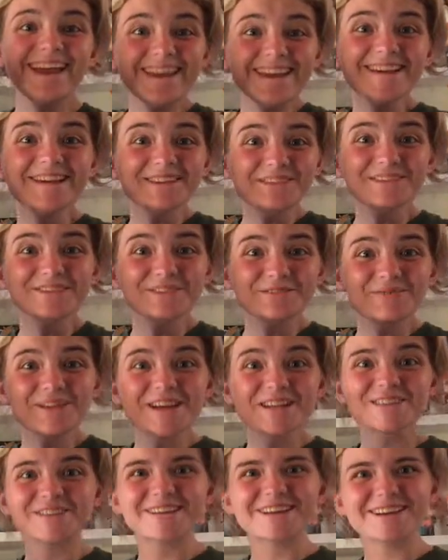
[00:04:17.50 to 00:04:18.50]
English
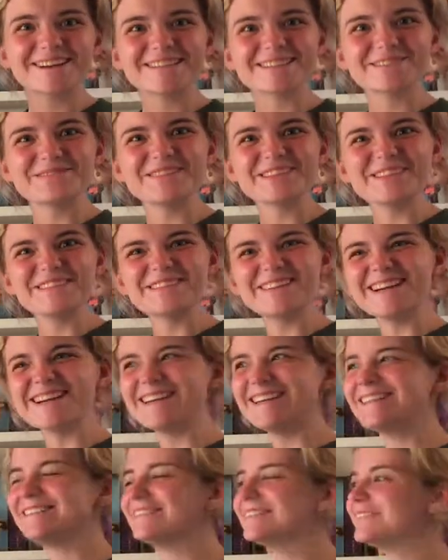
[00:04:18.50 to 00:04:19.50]
major! I got something
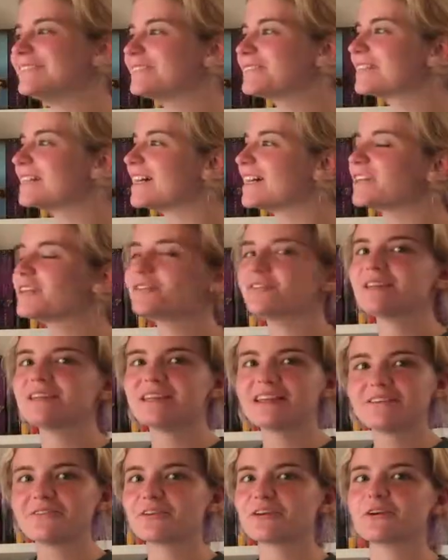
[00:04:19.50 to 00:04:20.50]
right! Oh god, you'd
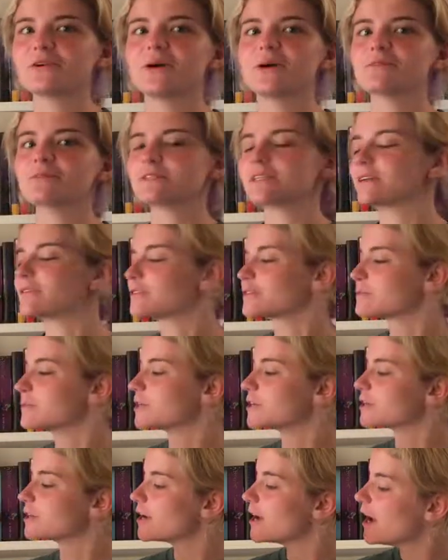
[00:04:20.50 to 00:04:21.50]
never know I was an English
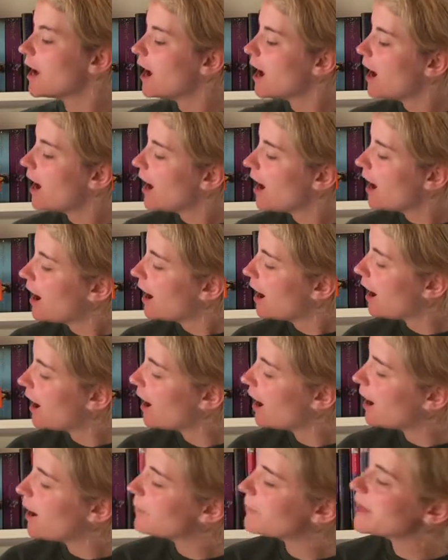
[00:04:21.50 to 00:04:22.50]
major.
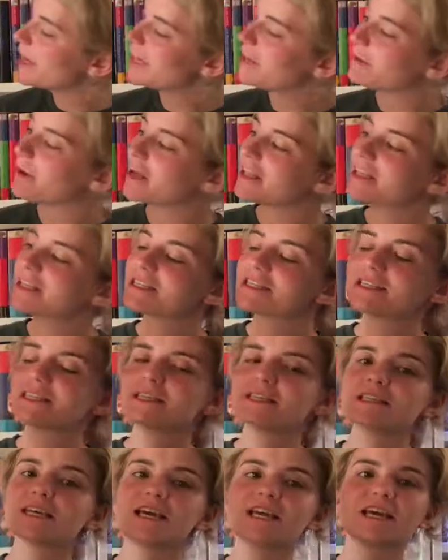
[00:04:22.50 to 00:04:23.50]
Anyway, this
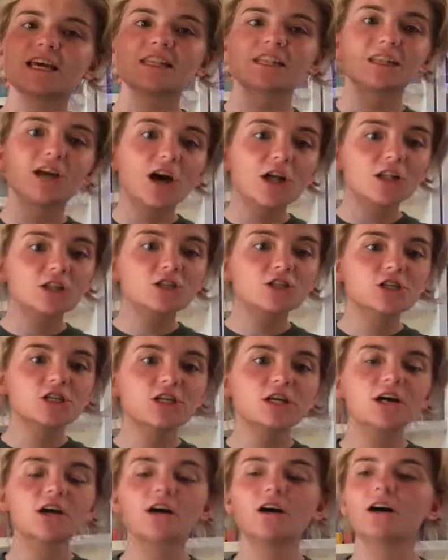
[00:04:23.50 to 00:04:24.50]
is an
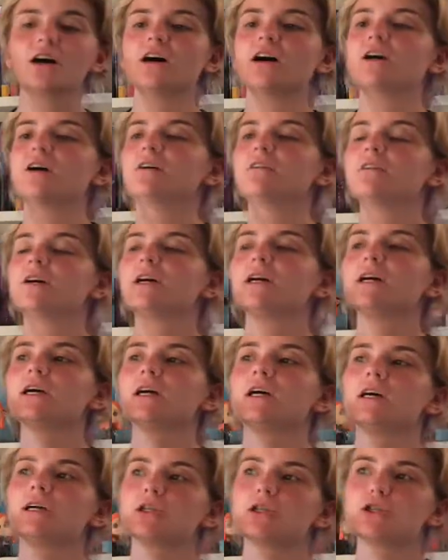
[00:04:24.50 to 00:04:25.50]
anthology of
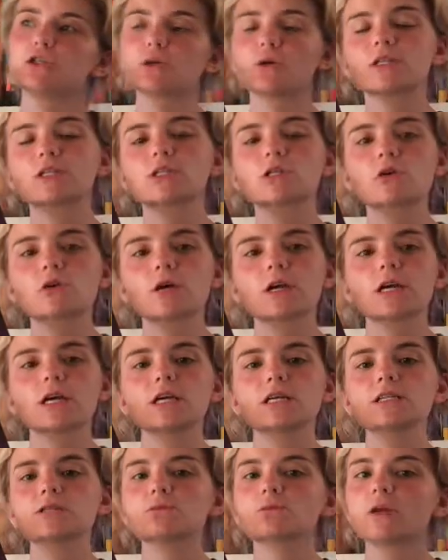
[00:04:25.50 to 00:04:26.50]
short
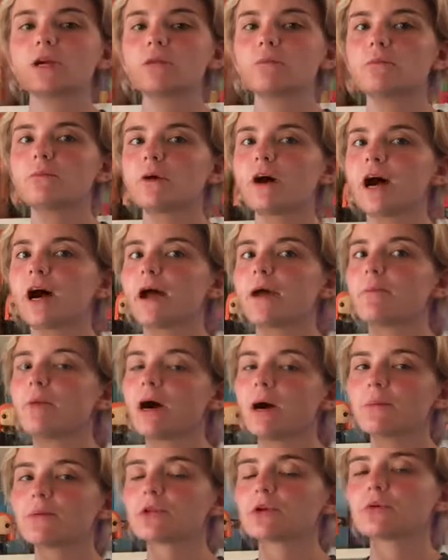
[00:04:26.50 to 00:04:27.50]
stories written by
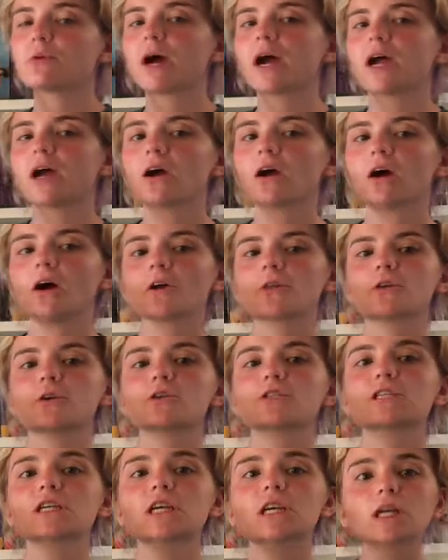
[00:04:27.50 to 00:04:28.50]
popular YA
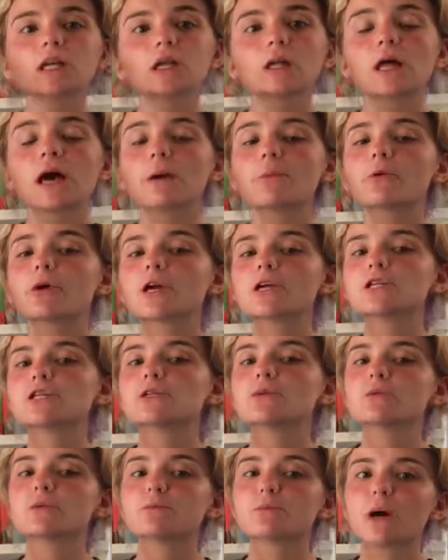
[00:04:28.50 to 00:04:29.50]
authors in
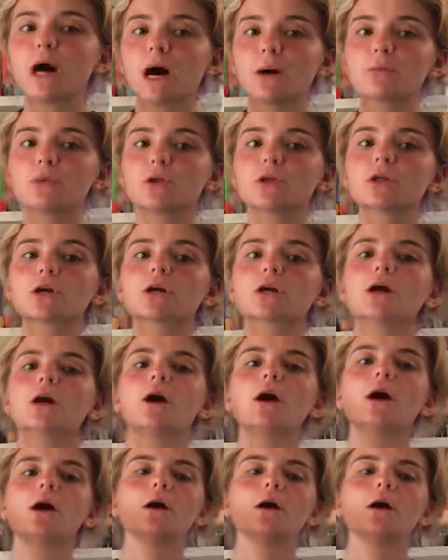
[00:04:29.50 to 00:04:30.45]
collaboration with popular